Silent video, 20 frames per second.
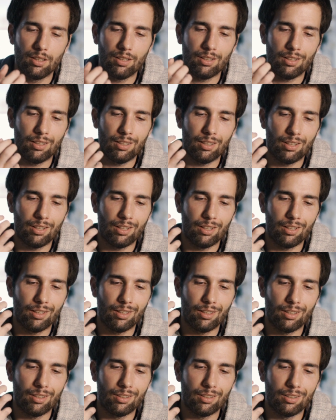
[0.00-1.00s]

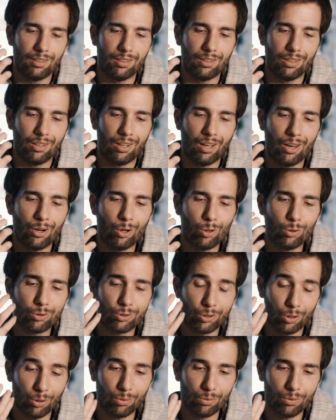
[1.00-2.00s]
And
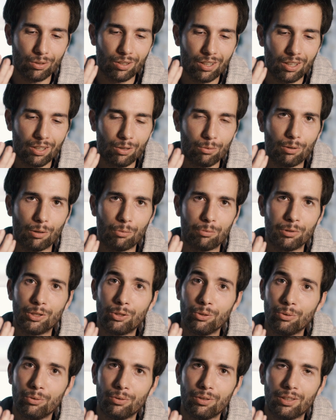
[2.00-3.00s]
also what we
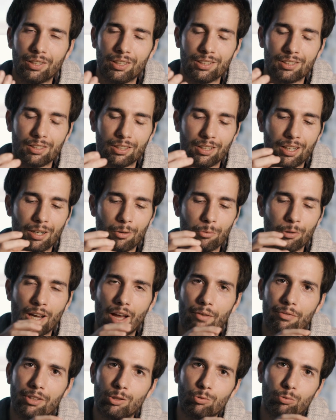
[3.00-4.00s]
do is we
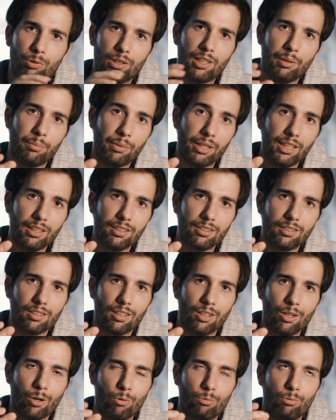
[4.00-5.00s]
have these weekly
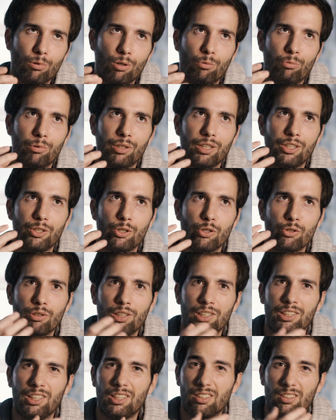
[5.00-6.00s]
meetings where we
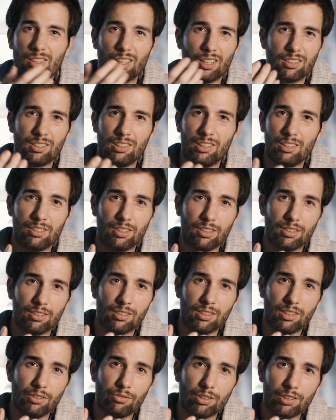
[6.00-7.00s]
usually discuss these
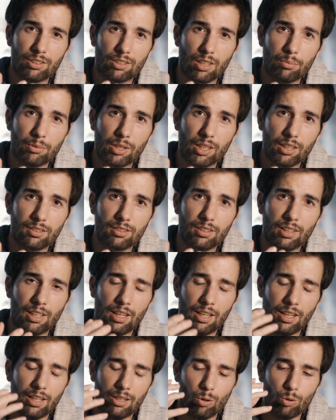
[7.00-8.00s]
different subjects,
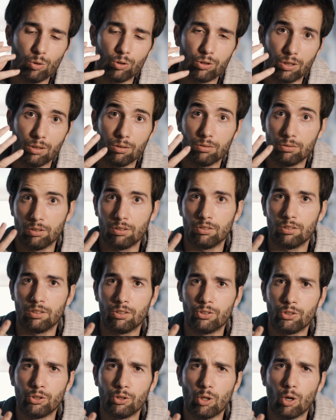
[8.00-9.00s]
and also
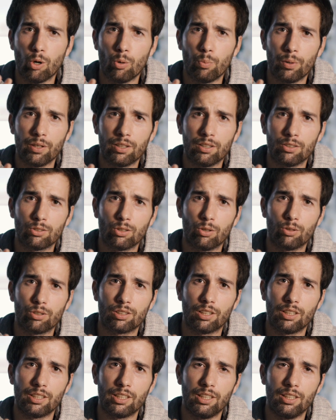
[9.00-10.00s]
new open
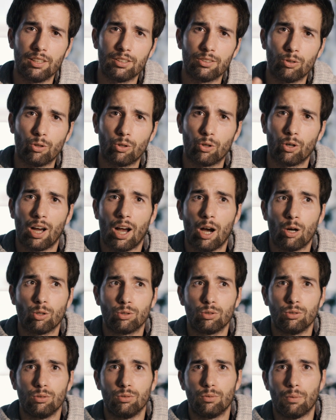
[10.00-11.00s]
source ideas or how
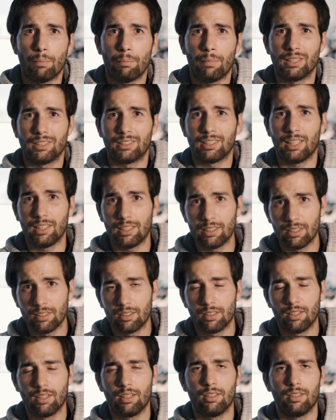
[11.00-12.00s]
to maintain
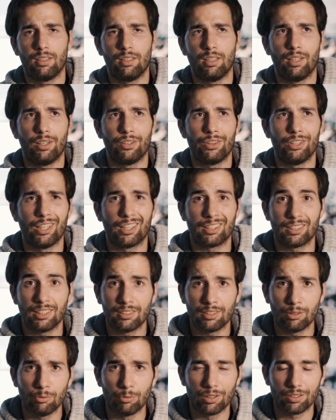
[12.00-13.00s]
the
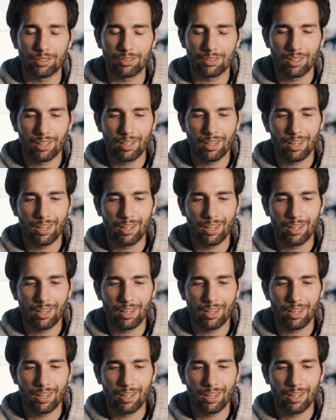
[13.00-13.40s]
existing ones,